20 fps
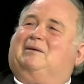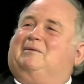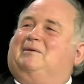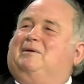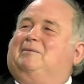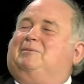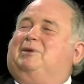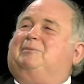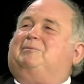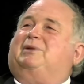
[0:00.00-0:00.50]

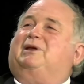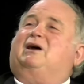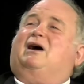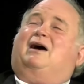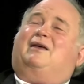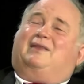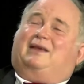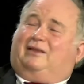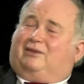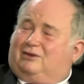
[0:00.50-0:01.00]
but
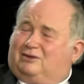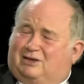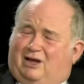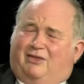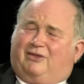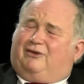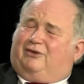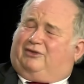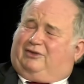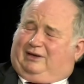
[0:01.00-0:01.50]
beyond that, there's
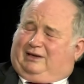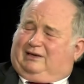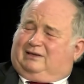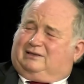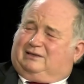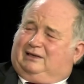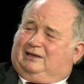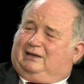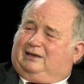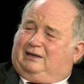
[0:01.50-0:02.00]
other
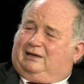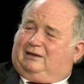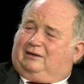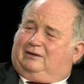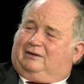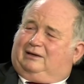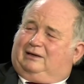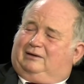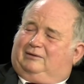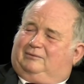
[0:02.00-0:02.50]
things in
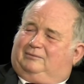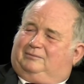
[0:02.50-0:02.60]
that.